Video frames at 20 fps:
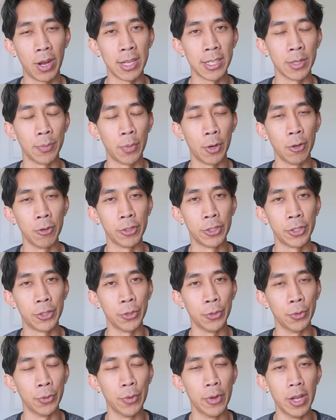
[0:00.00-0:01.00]
as opposed
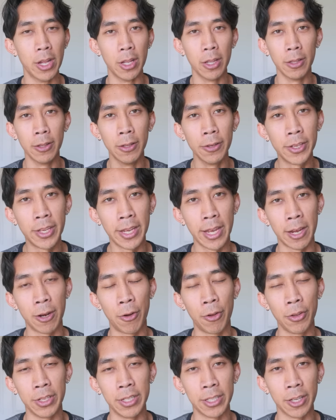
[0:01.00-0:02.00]
to looking at
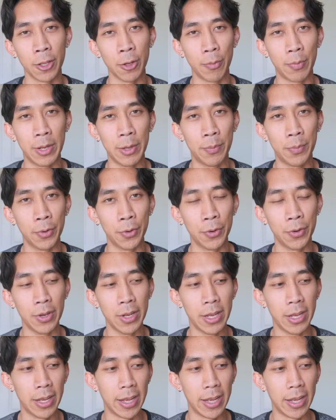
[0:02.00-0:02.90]
all these other people